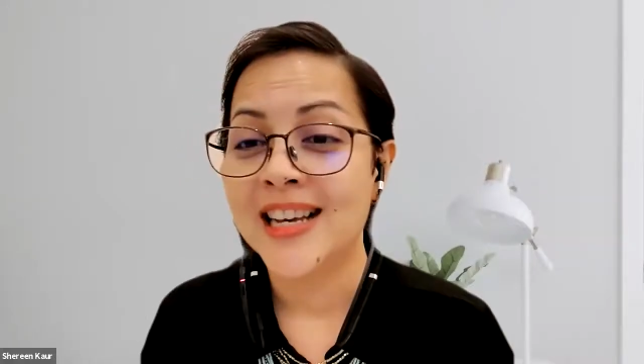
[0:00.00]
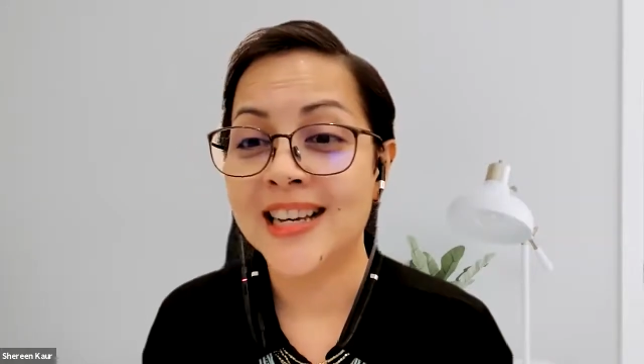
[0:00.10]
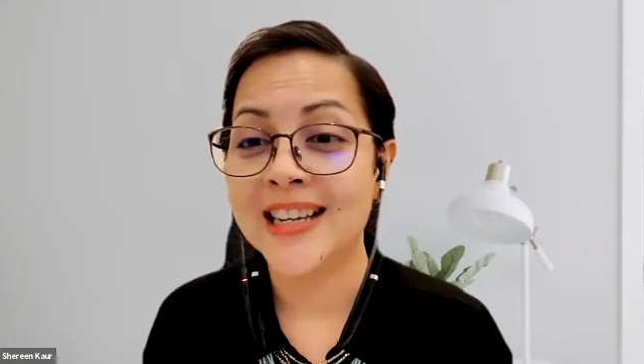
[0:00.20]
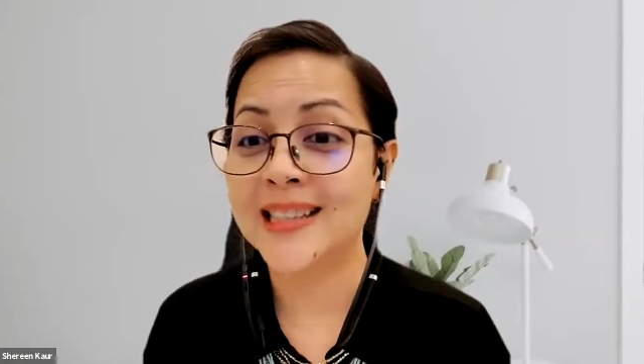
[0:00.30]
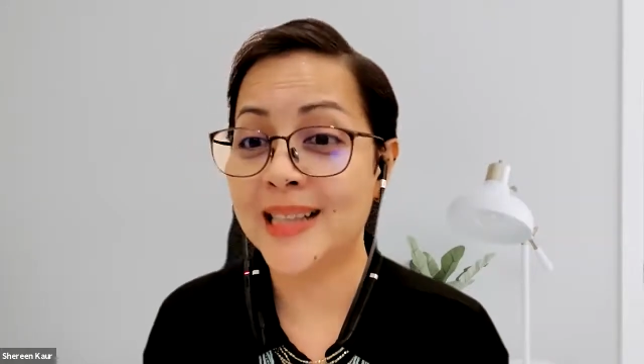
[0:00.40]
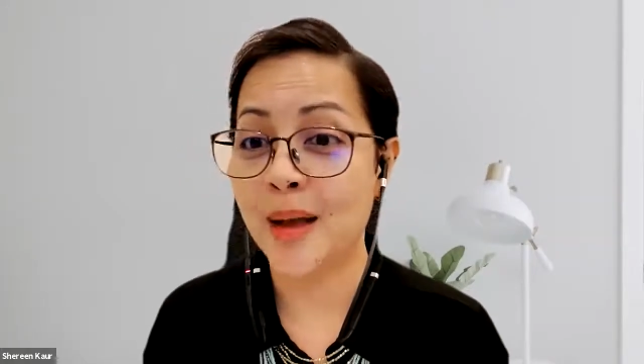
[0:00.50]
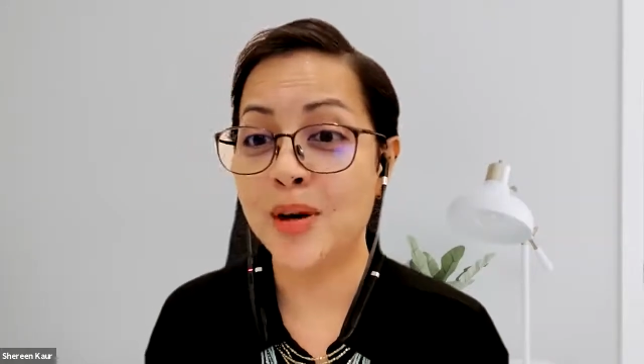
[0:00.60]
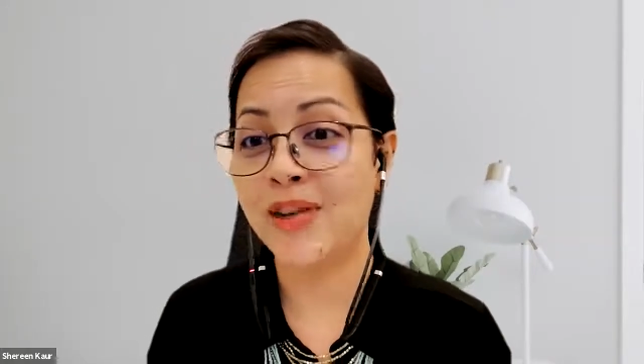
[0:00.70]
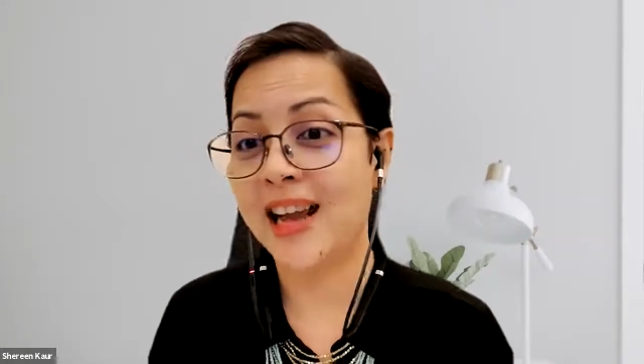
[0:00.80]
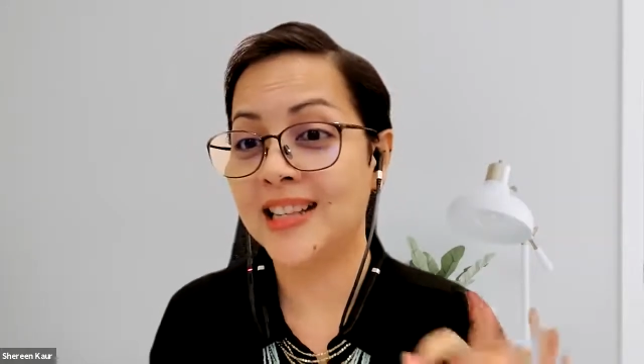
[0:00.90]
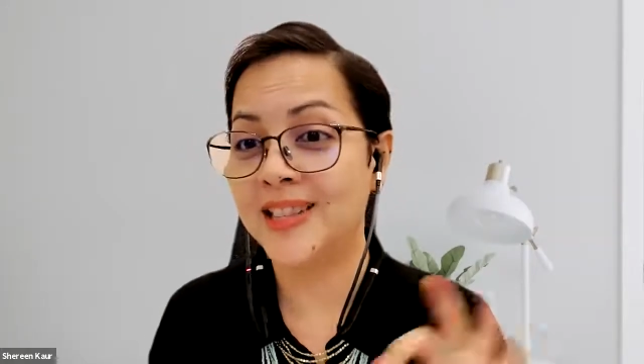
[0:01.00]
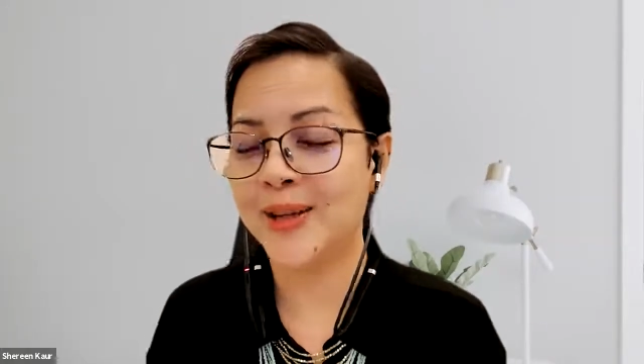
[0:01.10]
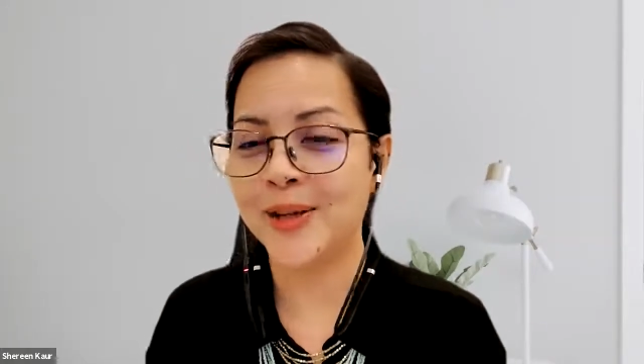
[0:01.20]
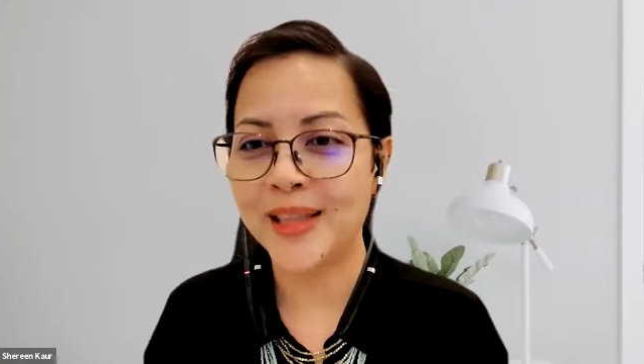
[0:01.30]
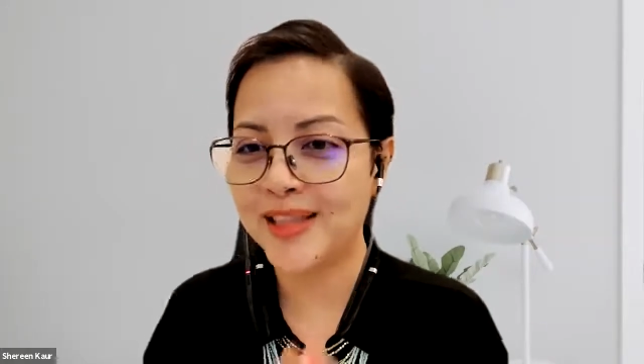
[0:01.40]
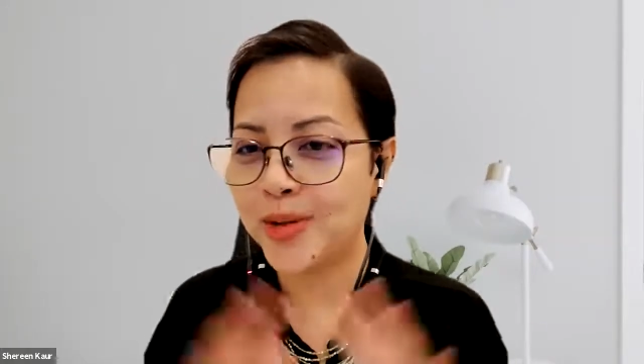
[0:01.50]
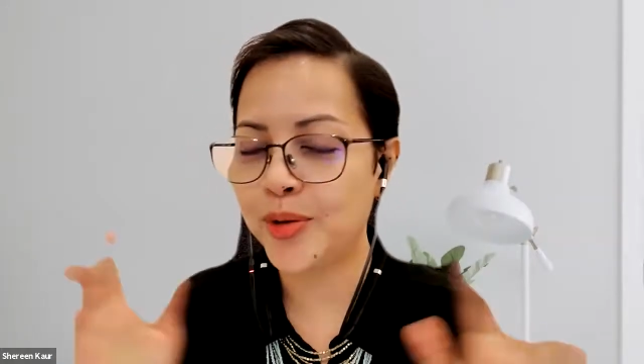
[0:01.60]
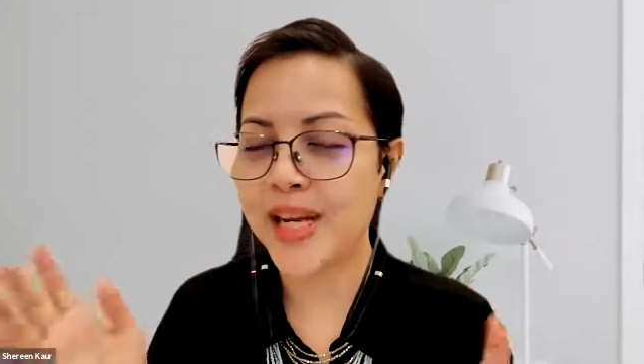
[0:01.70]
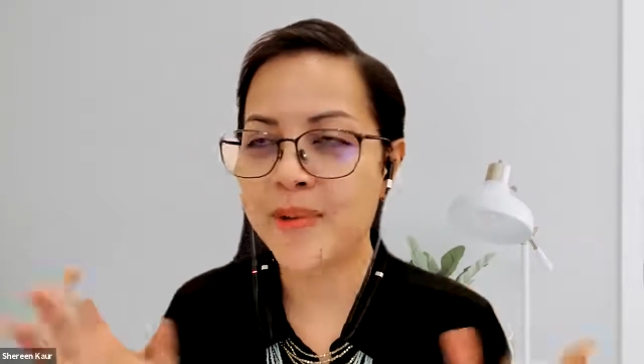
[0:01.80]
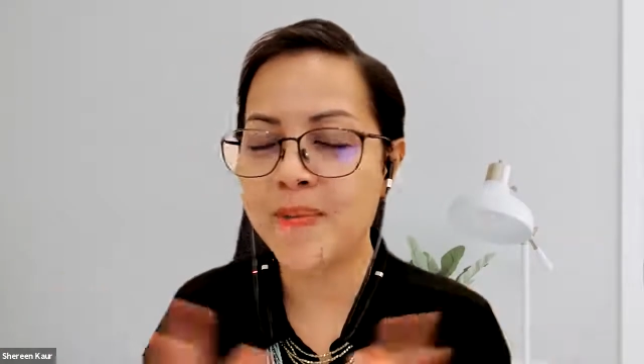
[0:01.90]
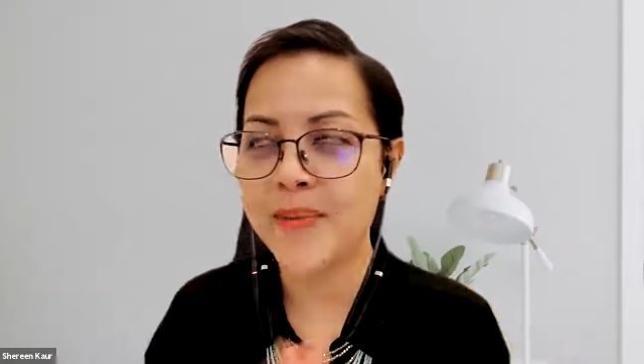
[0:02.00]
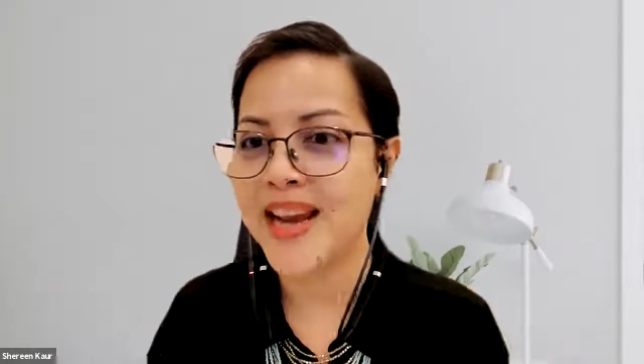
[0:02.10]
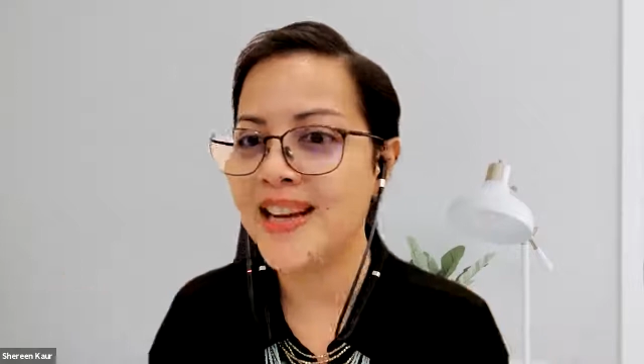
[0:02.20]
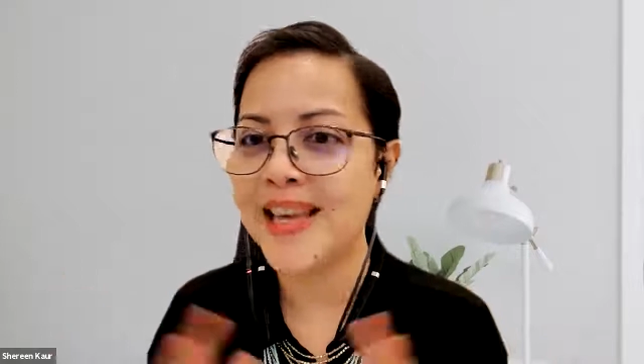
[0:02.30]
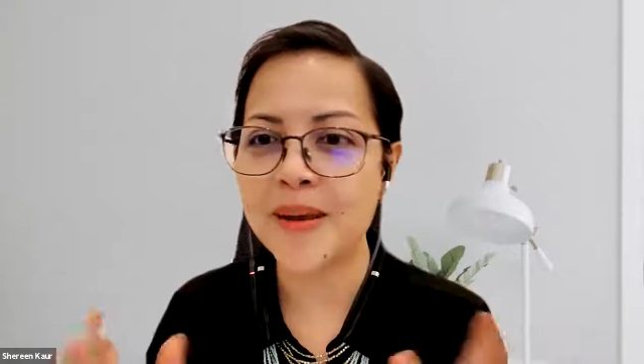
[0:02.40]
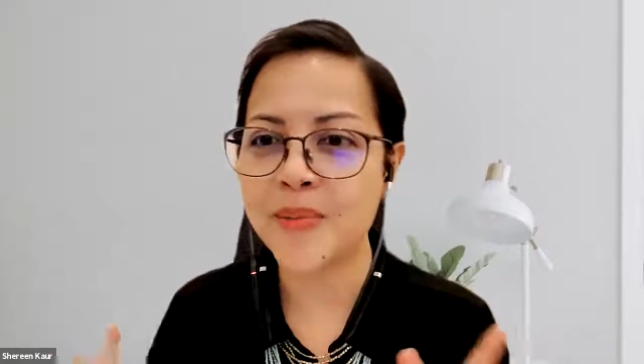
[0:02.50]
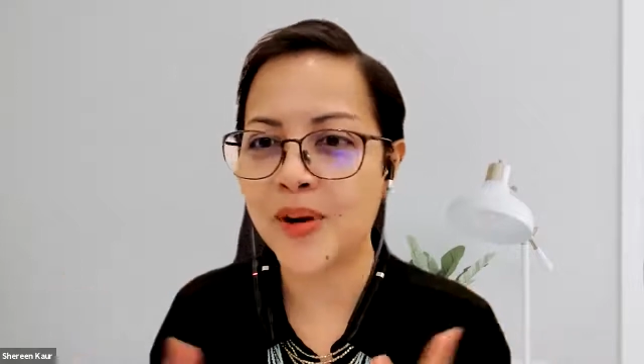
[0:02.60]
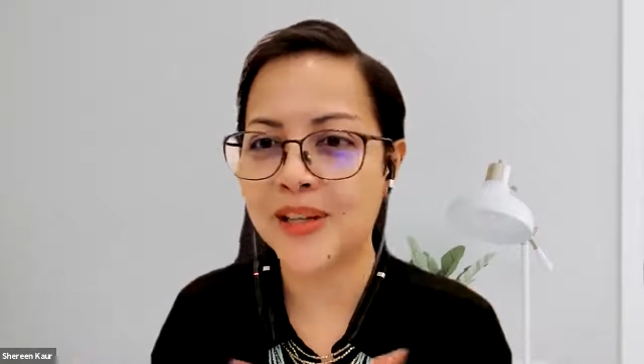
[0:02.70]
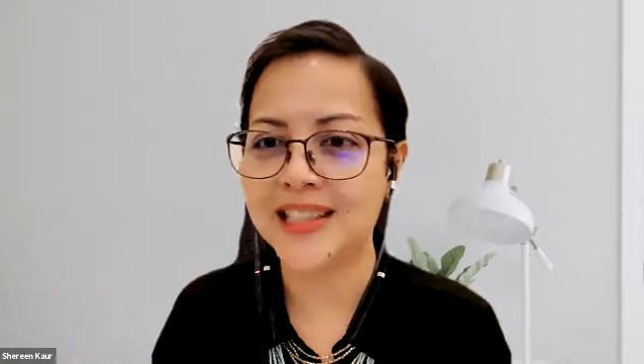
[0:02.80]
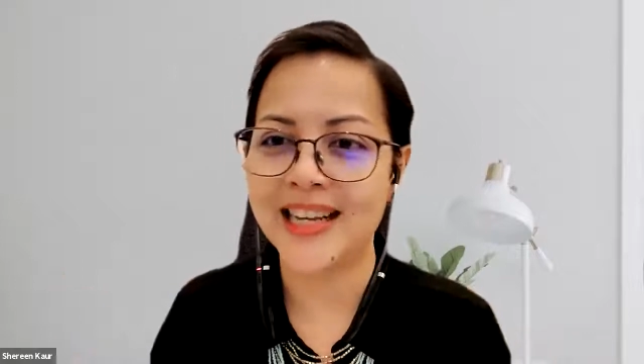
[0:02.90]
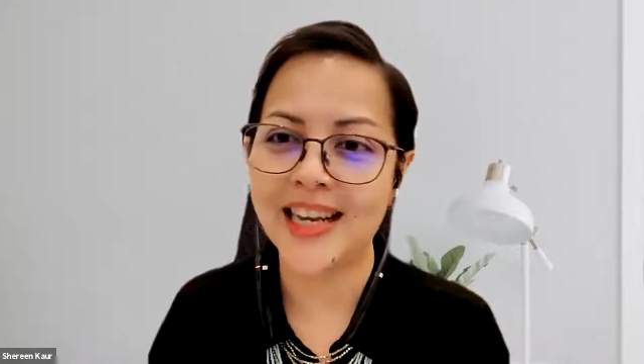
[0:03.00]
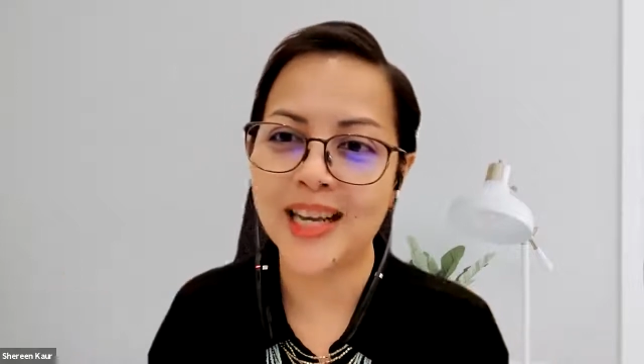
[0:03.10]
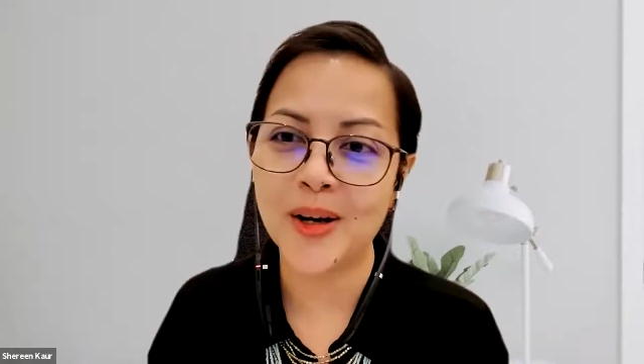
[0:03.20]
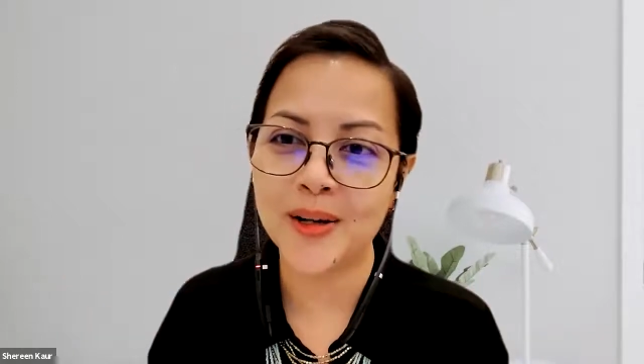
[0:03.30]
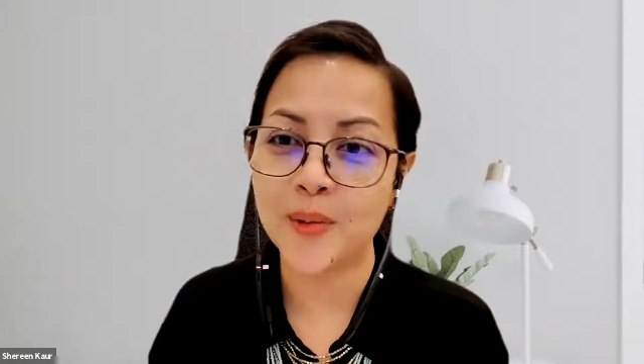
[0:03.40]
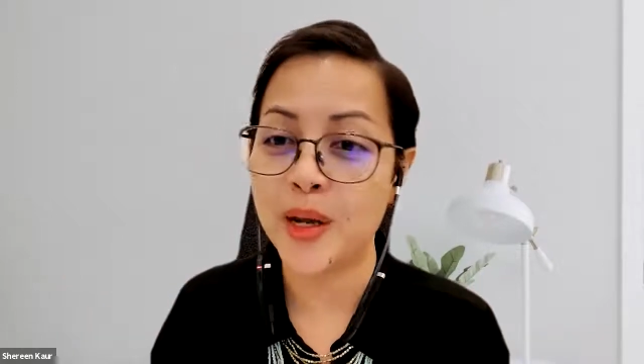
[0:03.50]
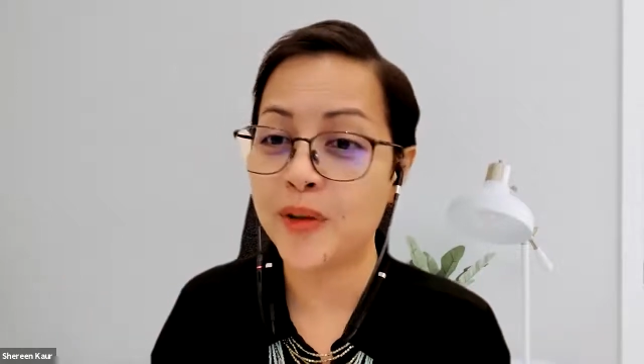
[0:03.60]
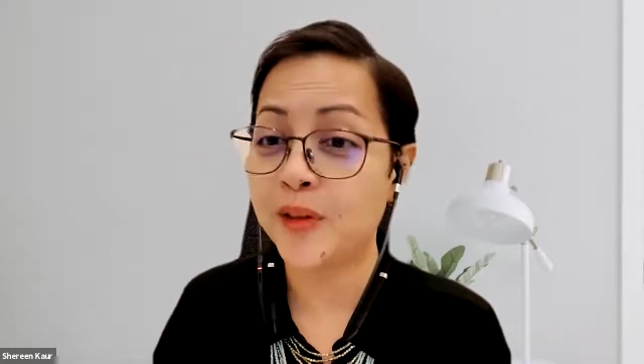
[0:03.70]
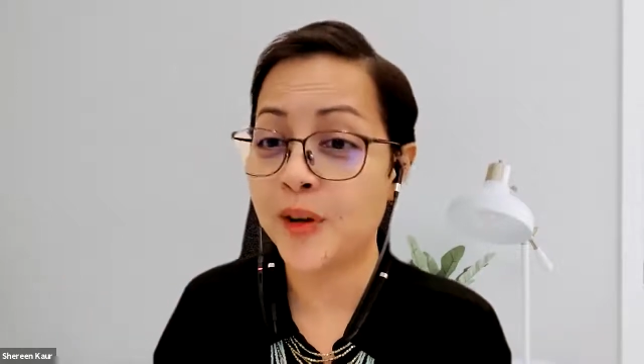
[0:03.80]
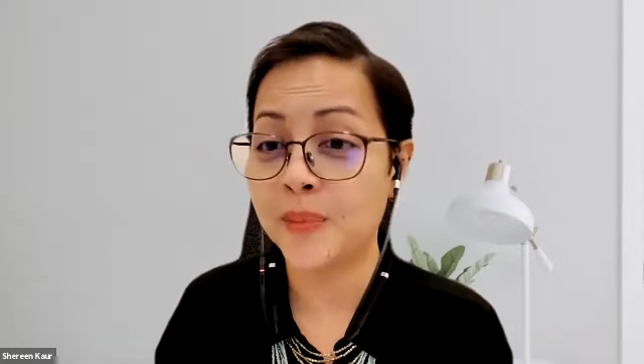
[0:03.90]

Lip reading: summarize, the three main key points that I got away from